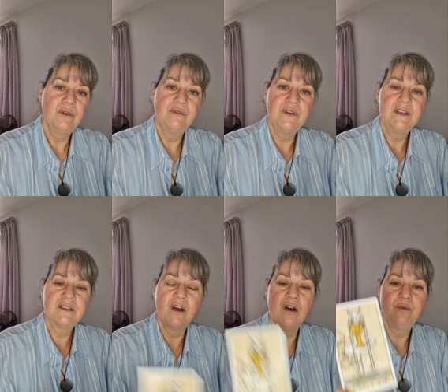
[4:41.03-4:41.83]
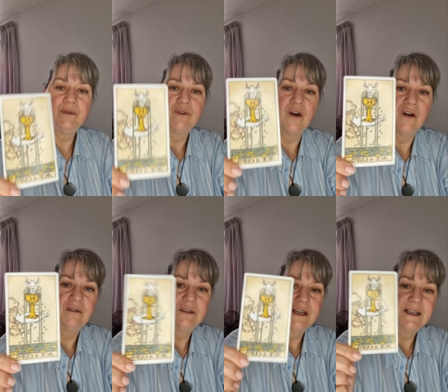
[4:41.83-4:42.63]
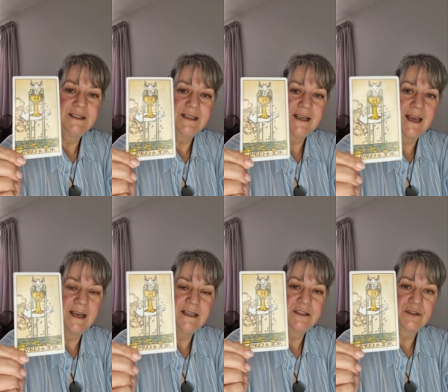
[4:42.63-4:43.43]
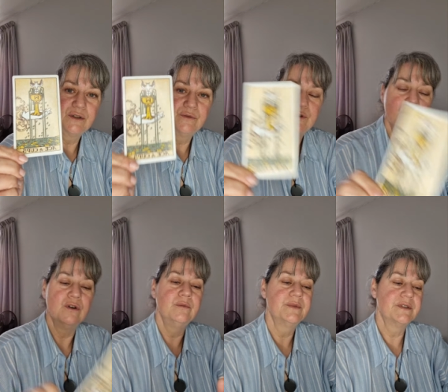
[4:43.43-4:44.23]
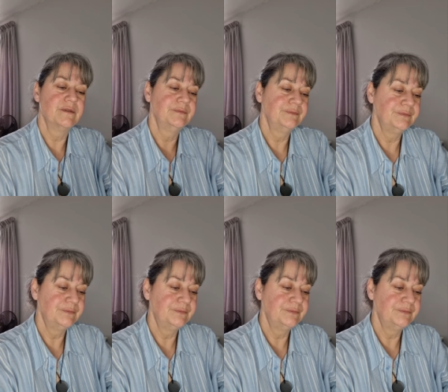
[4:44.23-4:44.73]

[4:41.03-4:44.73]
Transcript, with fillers: Well, the first card we've got is the Ace of Cups.